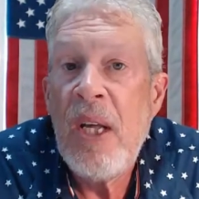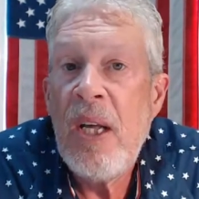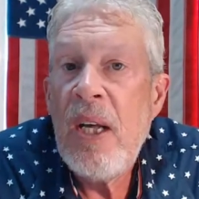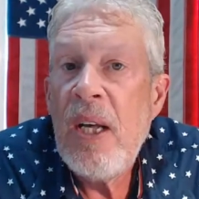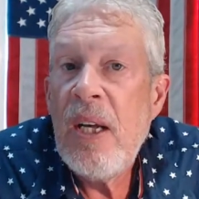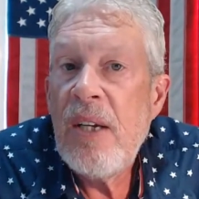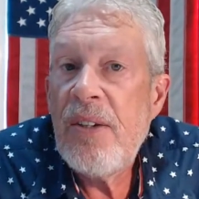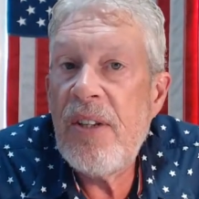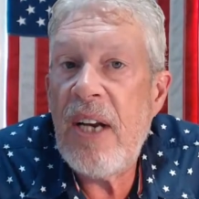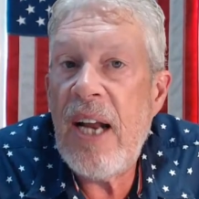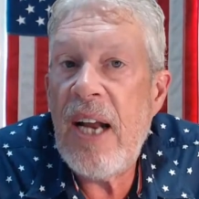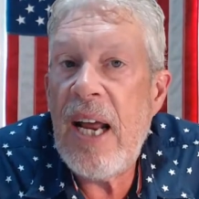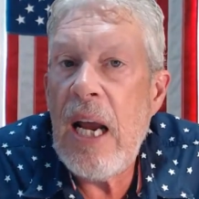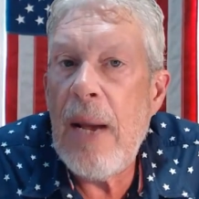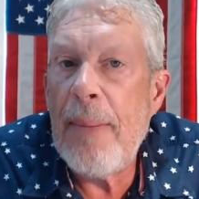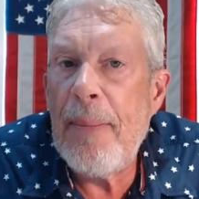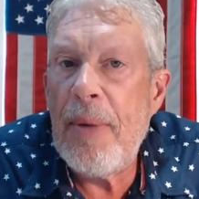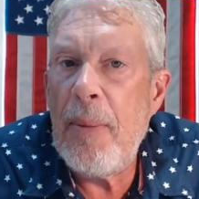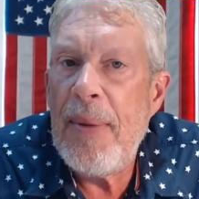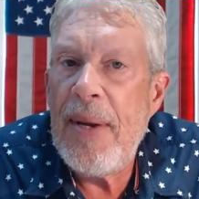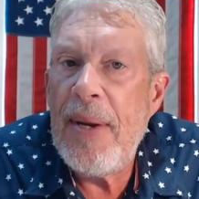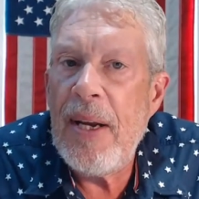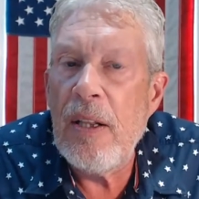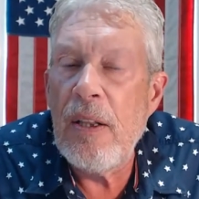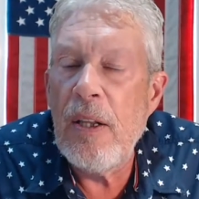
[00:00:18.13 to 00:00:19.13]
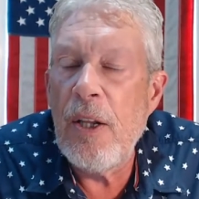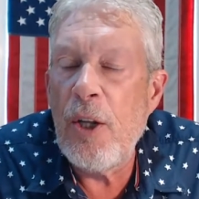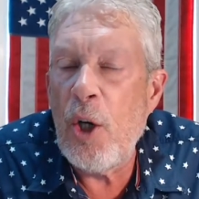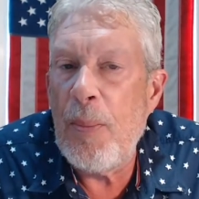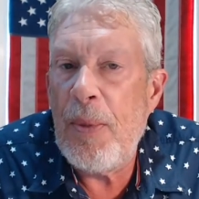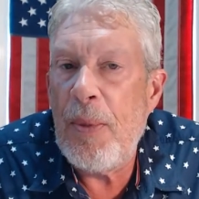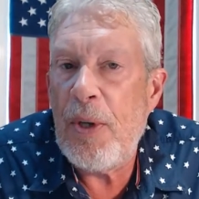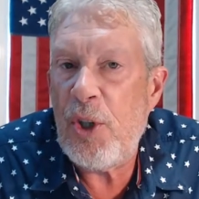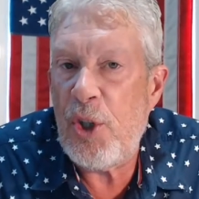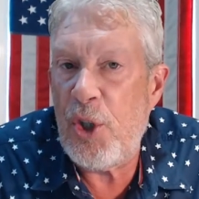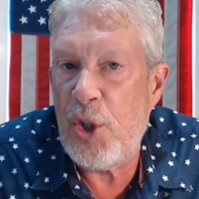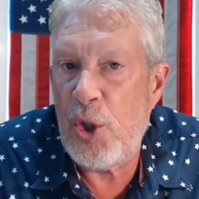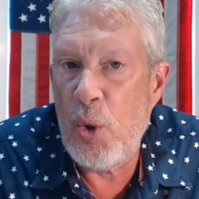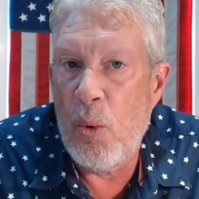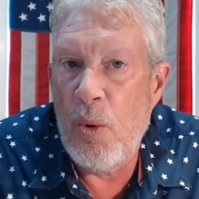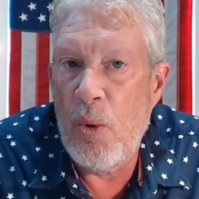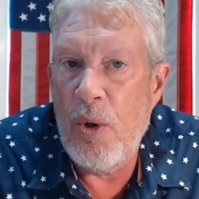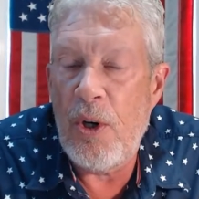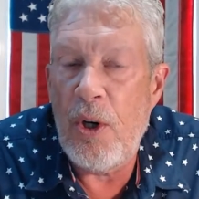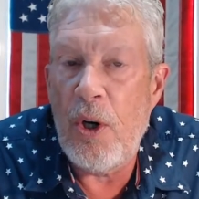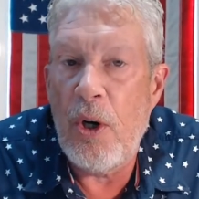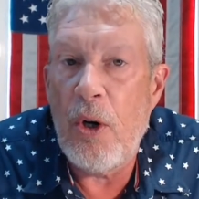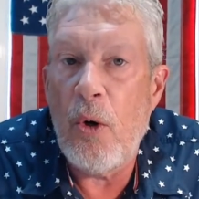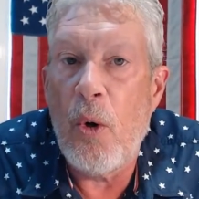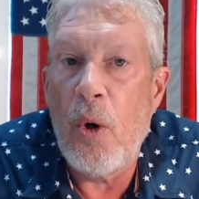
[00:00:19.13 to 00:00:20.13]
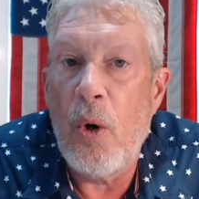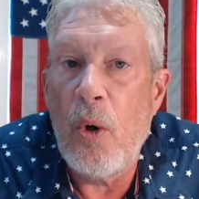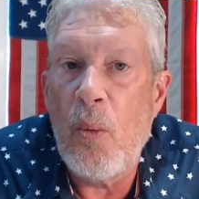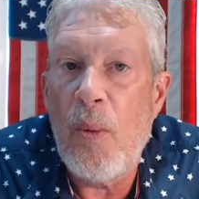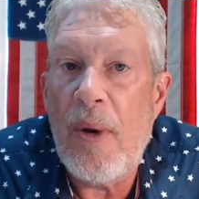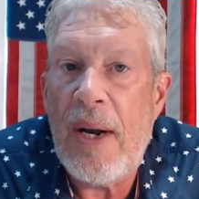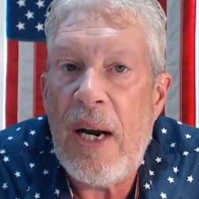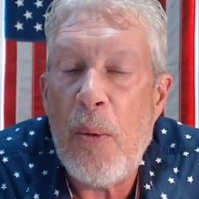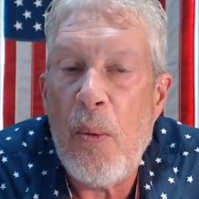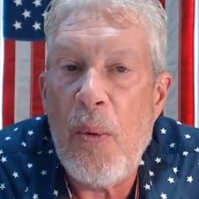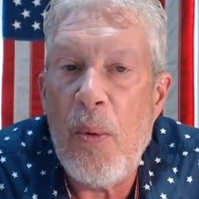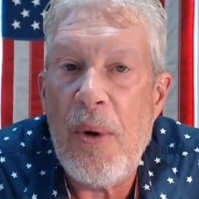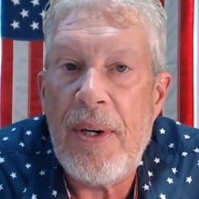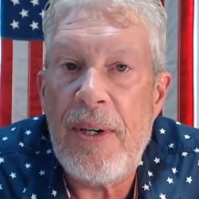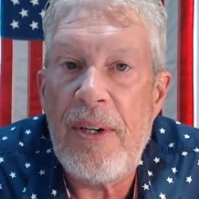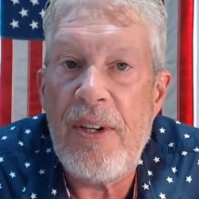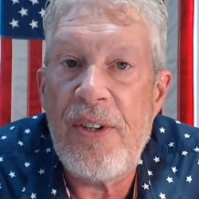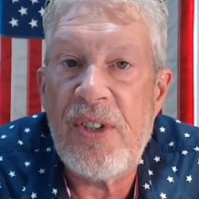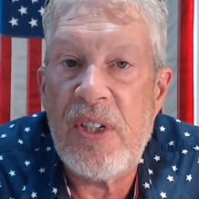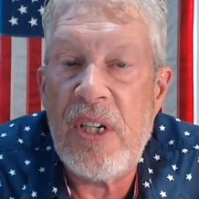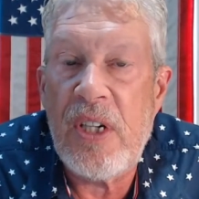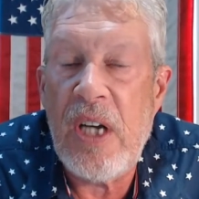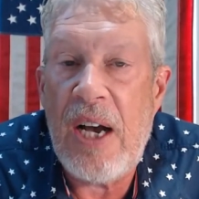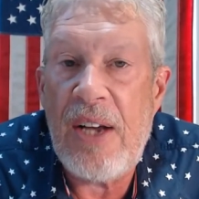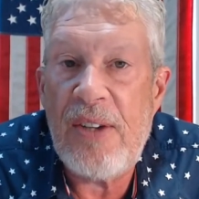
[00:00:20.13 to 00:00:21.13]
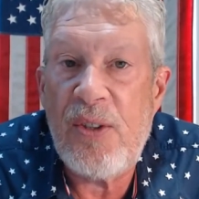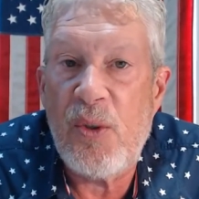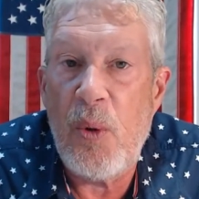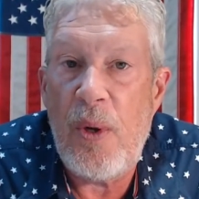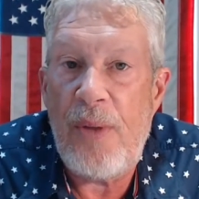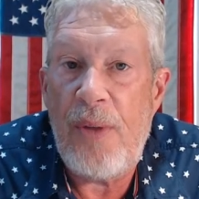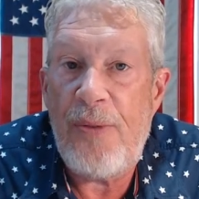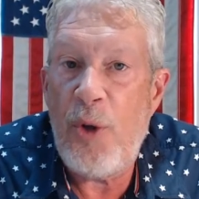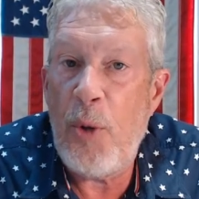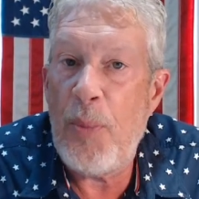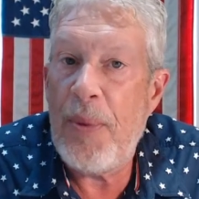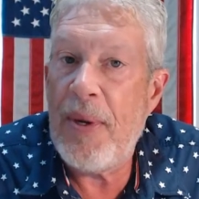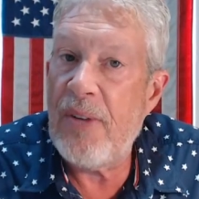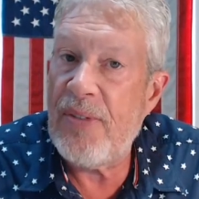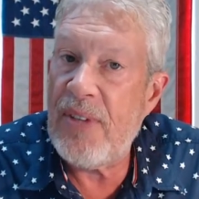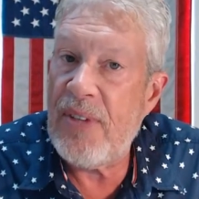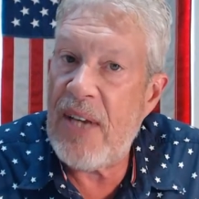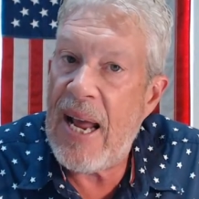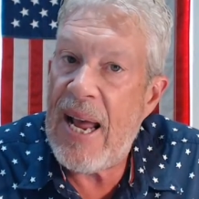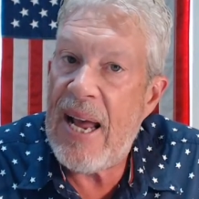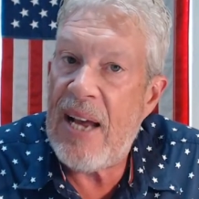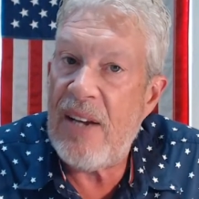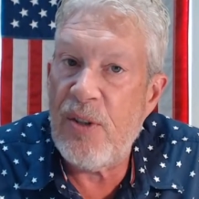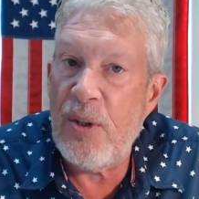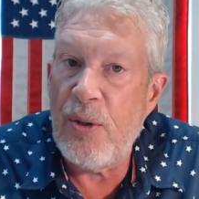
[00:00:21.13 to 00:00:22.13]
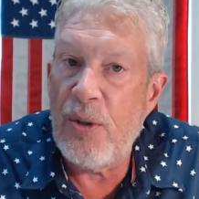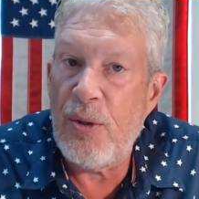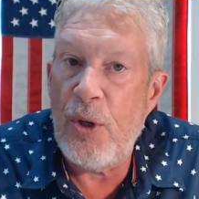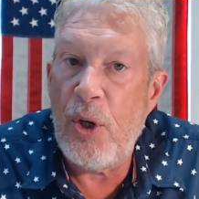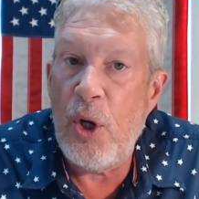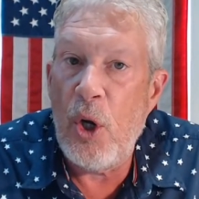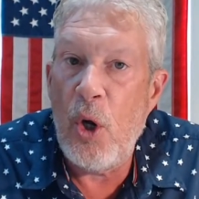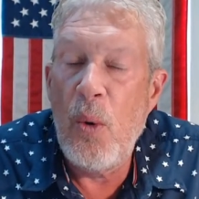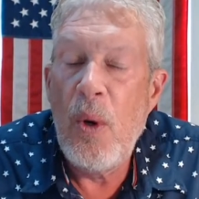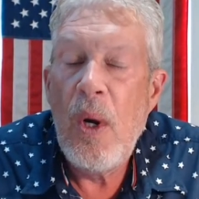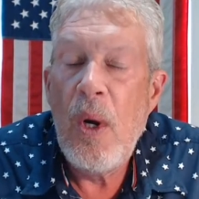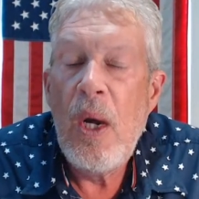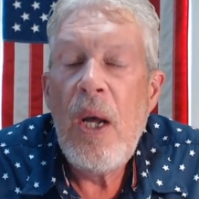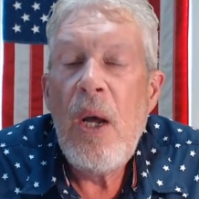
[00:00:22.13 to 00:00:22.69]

Today, I'm going to be a little bit shorter on what I want to discuss with you because it has to do